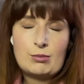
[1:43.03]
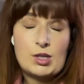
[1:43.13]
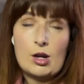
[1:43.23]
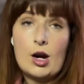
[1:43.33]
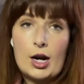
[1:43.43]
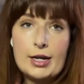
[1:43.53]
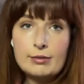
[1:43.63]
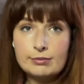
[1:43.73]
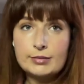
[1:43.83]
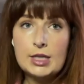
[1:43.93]
Sorry.
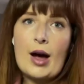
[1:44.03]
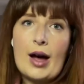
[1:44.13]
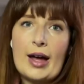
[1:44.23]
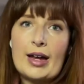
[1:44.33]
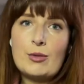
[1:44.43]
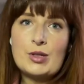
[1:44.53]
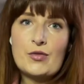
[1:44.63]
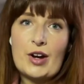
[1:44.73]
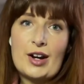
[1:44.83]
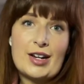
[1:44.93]
I was
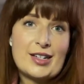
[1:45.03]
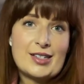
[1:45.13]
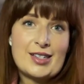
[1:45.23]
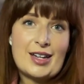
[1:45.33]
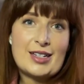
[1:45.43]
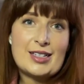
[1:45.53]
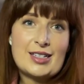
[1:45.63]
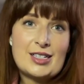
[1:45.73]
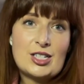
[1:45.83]
very excited